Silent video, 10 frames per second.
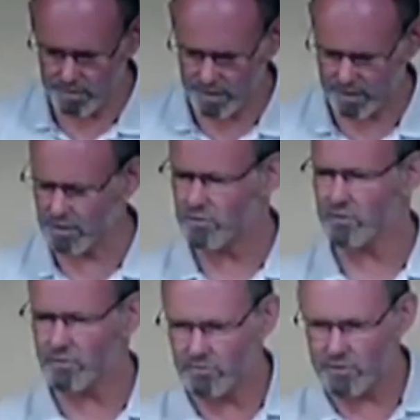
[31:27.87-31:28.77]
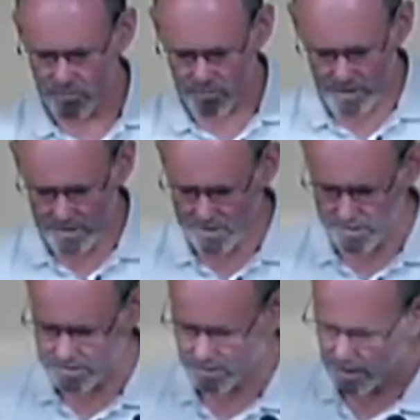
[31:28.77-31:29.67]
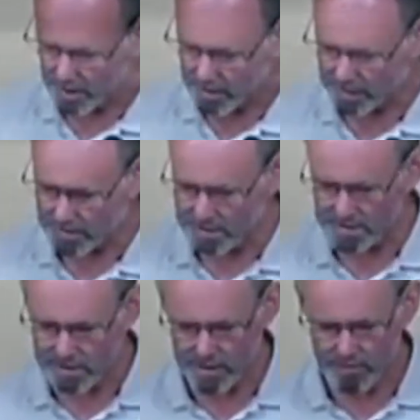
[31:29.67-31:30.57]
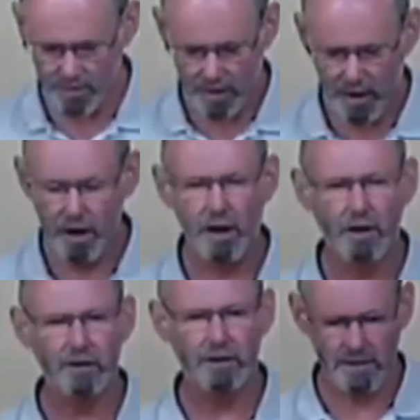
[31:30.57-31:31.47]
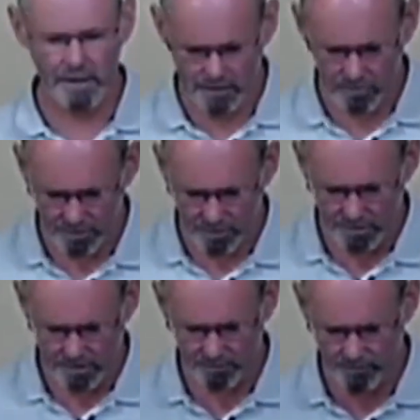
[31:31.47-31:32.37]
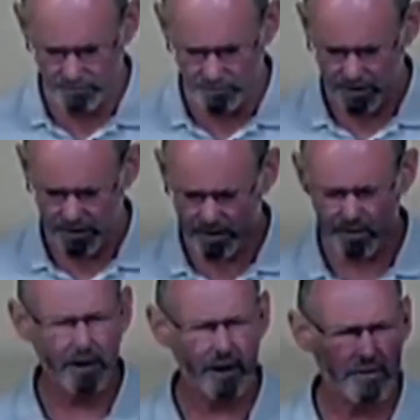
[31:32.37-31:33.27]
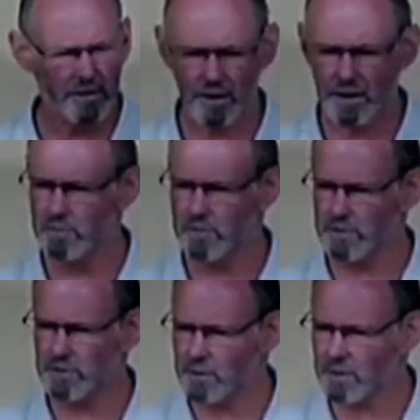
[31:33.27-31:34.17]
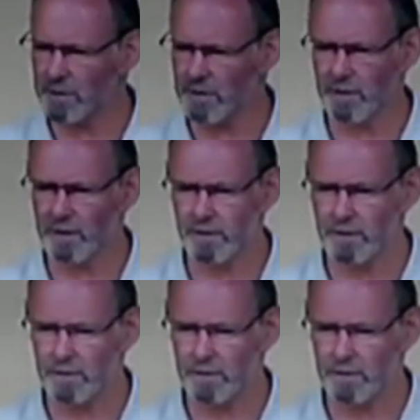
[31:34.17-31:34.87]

We can't retreat into nice, safe, holy sanctuaries. For how could we love our neighbours if we did that?